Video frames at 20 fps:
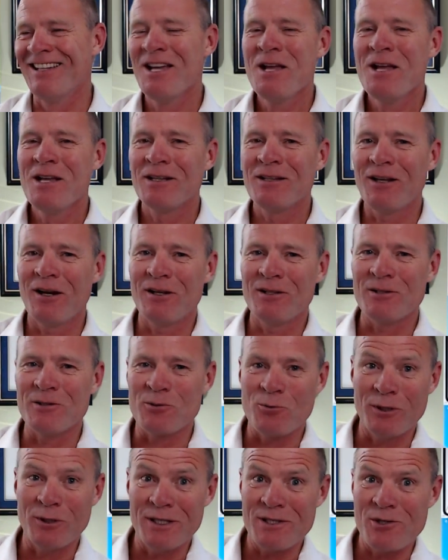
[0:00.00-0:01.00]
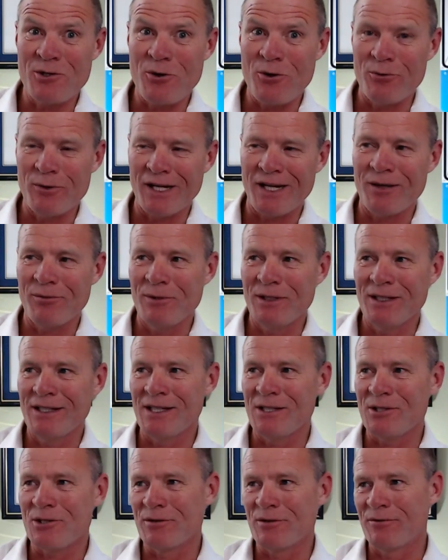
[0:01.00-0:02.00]
Lars, what is your
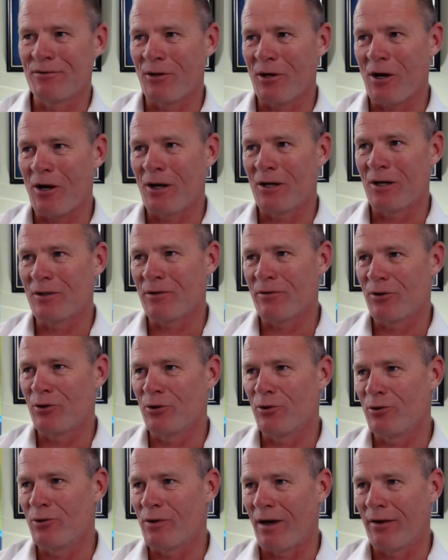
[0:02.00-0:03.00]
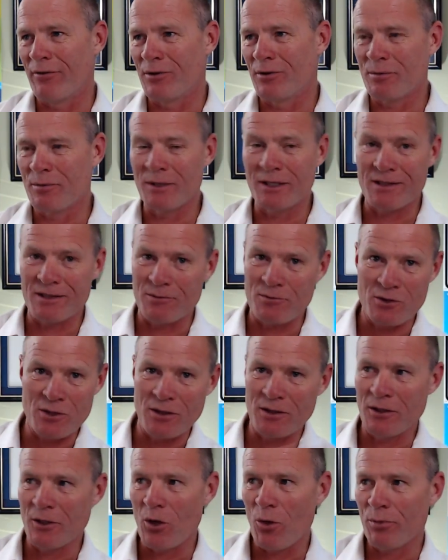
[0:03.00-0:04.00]
recommendation for cars for new drivers? Because I'm
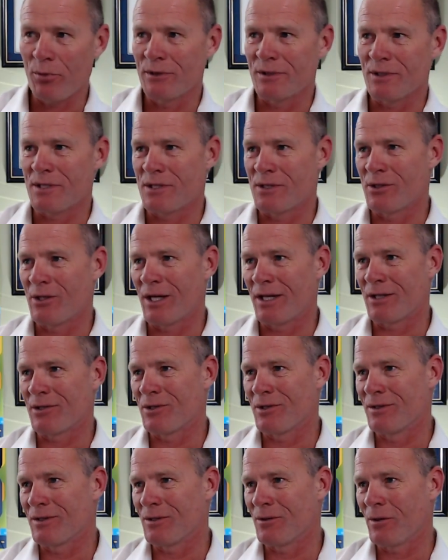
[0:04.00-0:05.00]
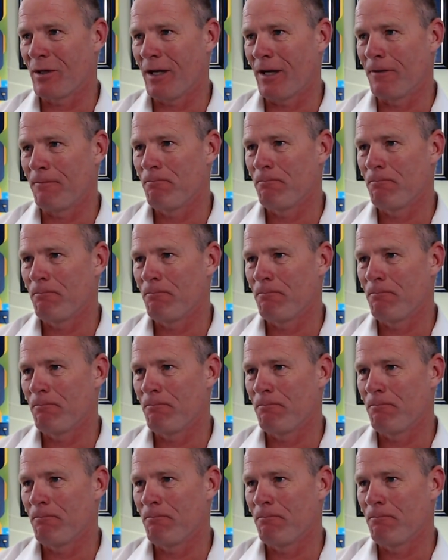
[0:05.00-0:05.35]
certainly open to suggestions. Okay.